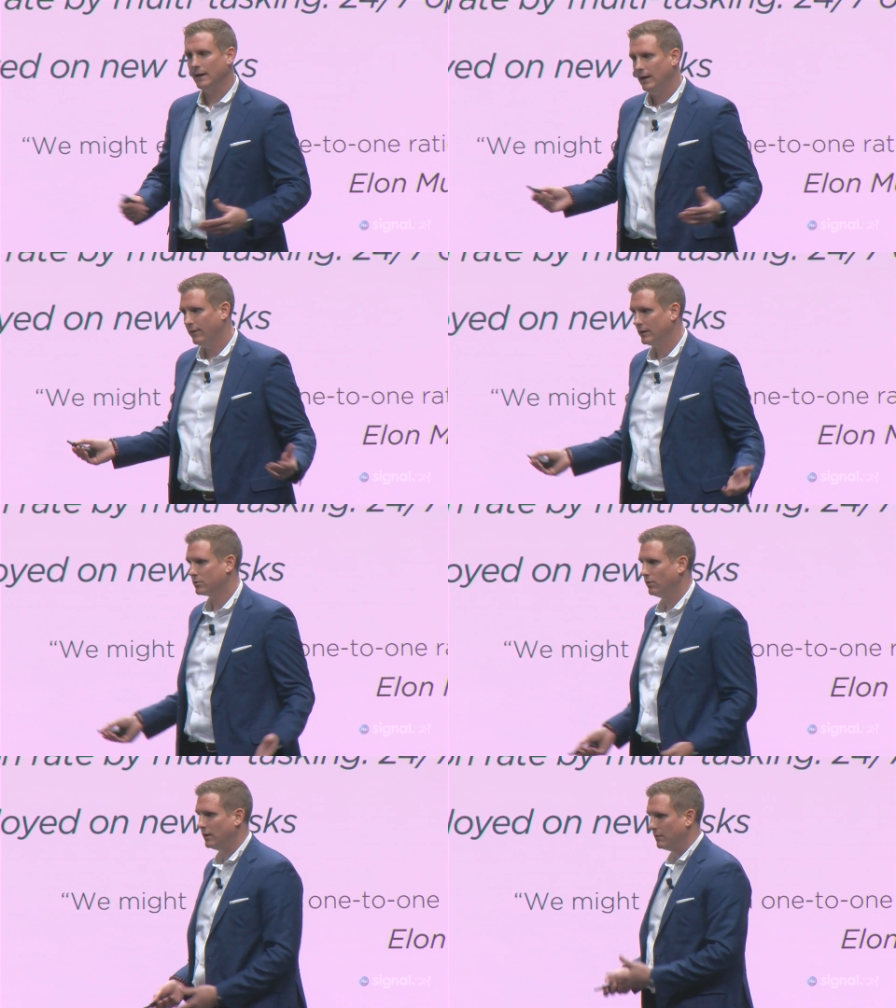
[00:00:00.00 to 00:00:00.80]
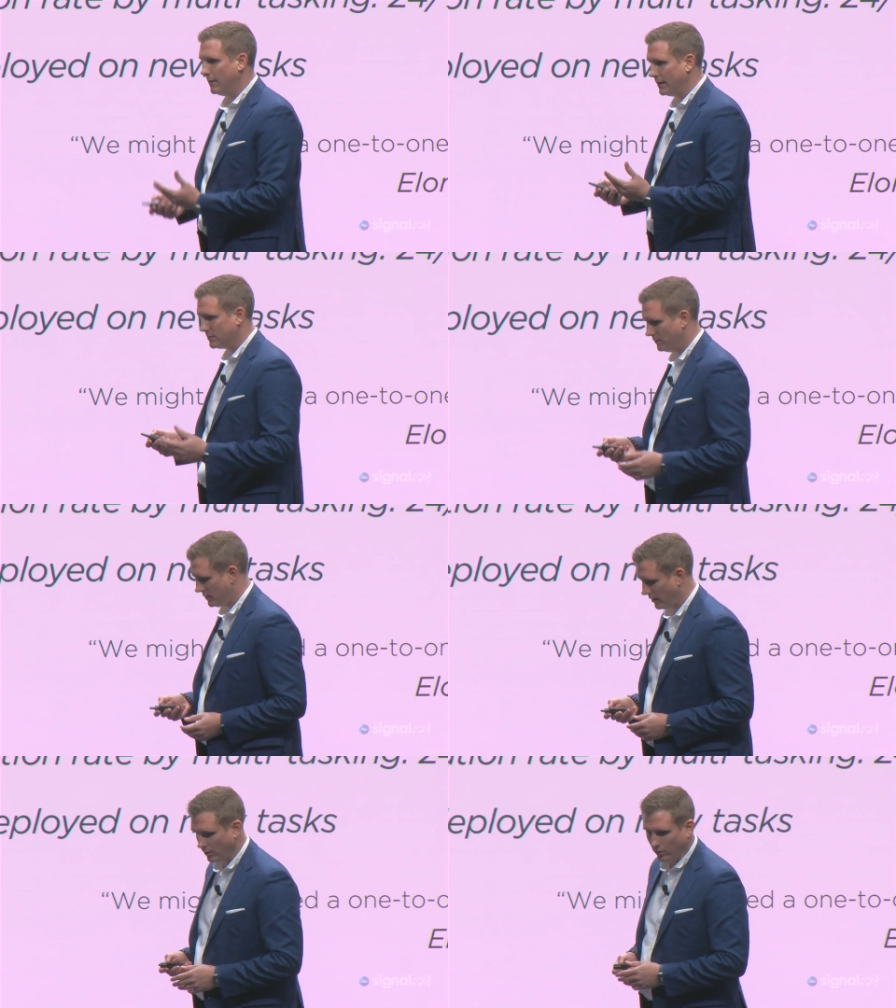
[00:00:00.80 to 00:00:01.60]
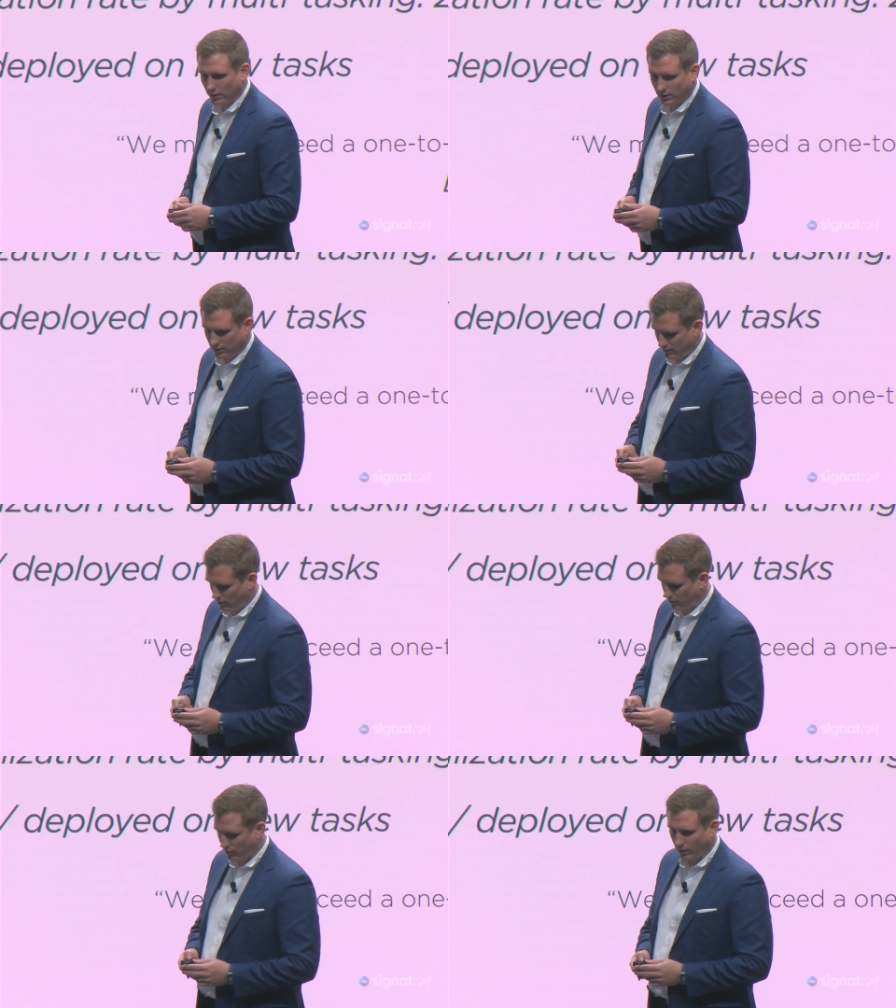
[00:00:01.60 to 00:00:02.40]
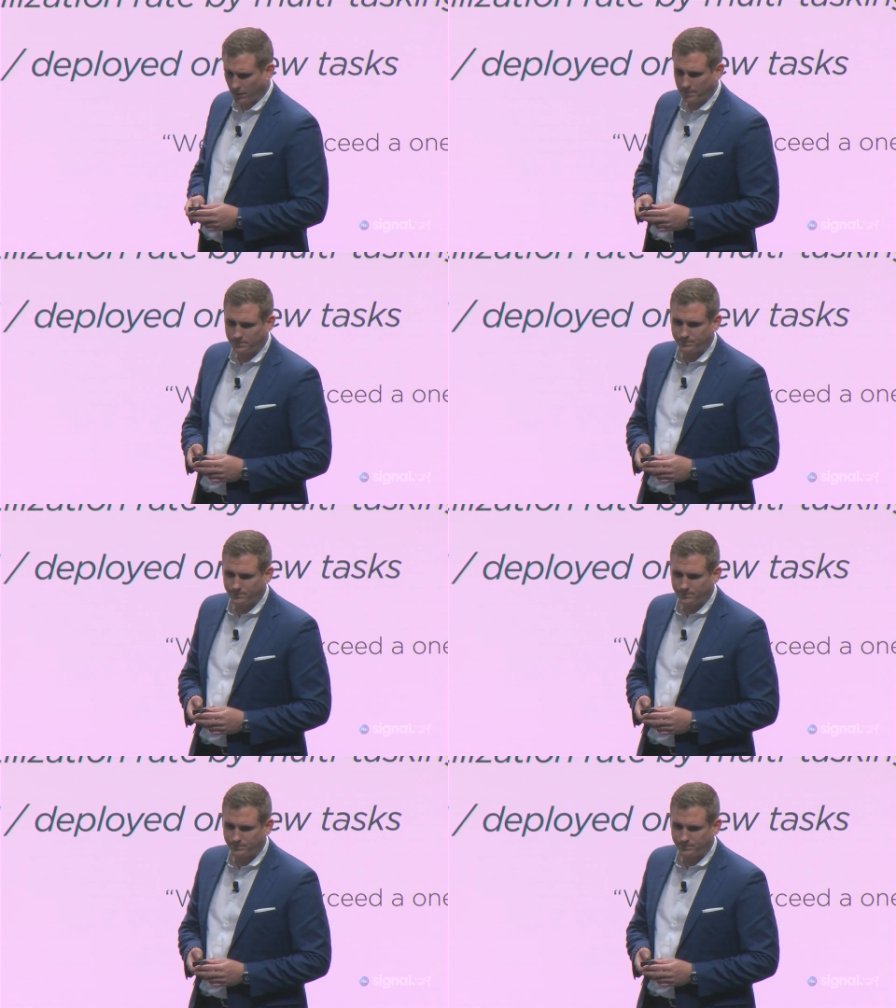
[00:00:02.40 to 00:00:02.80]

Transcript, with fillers: And that's creating a massive tailwind overall.